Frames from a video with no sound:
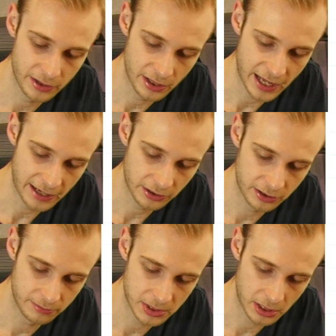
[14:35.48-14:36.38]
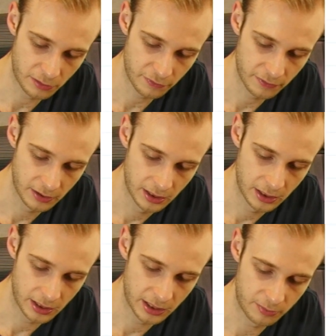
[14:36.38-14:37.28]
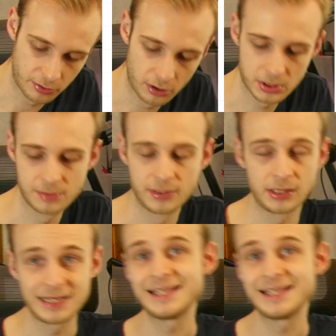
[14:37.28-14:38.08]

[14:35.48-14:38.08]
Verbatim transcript: that that comes off at approximately